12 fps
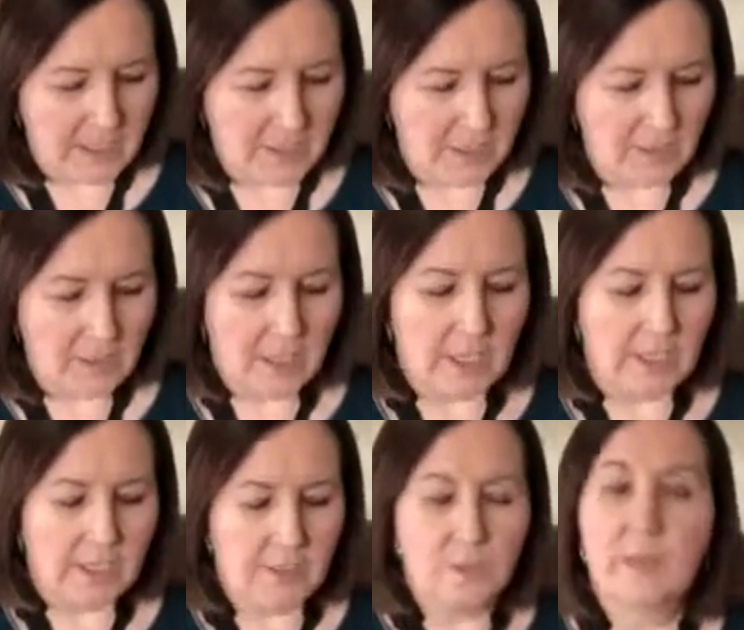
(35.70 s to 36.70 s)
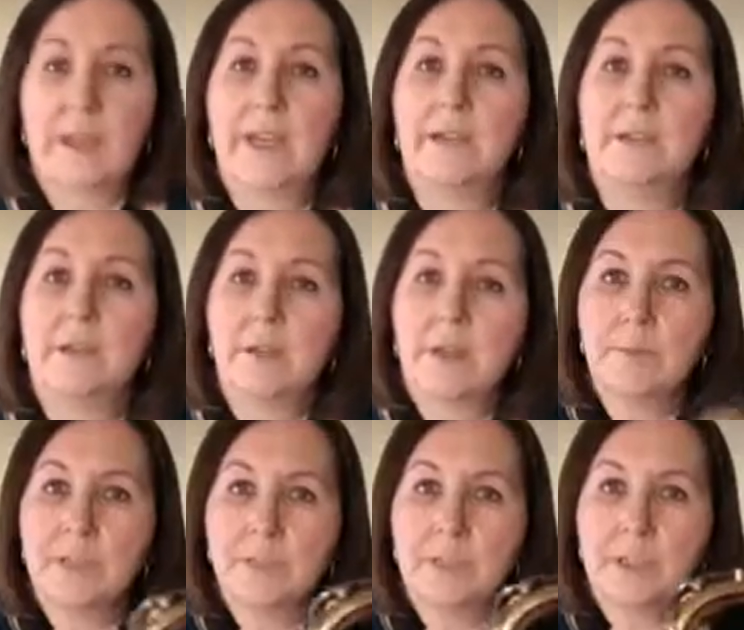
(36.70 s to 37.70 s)
So to do that, I'm
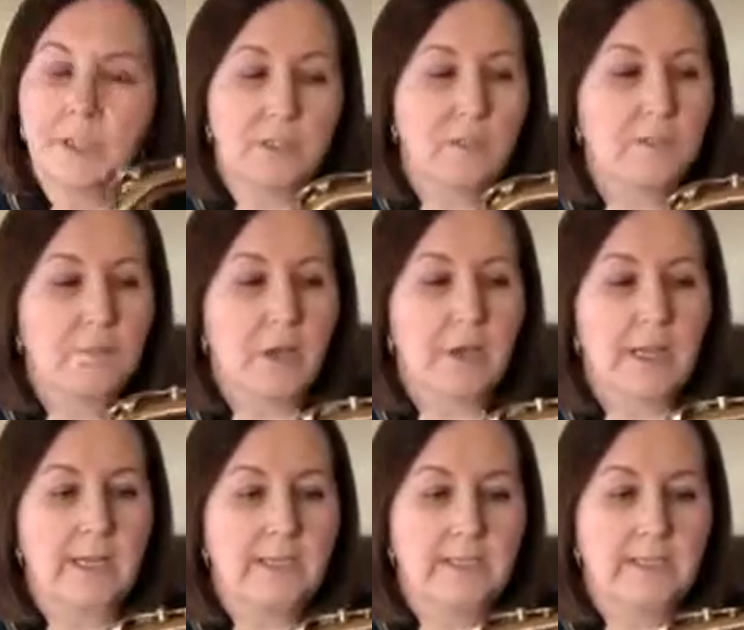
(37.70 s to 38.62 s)
just going to use my